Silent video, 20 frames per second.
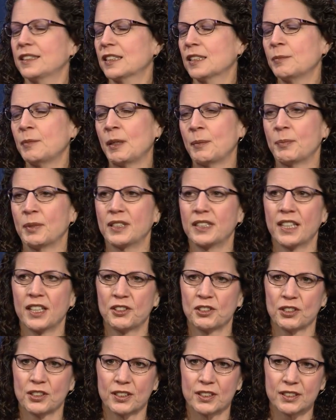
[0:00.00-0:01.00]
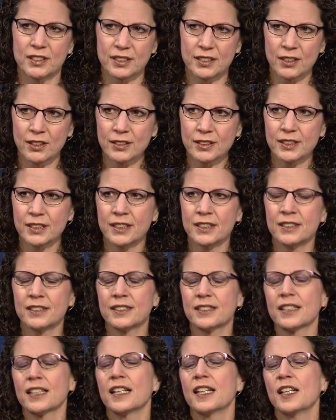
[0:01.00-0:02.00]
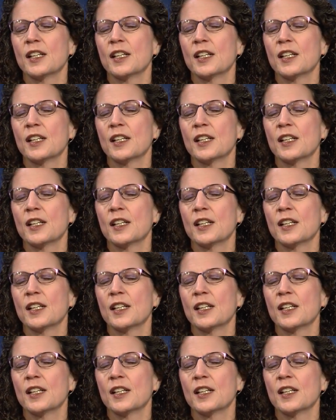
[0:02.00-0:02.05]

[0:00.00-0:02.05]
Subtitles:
to meet potential consultants,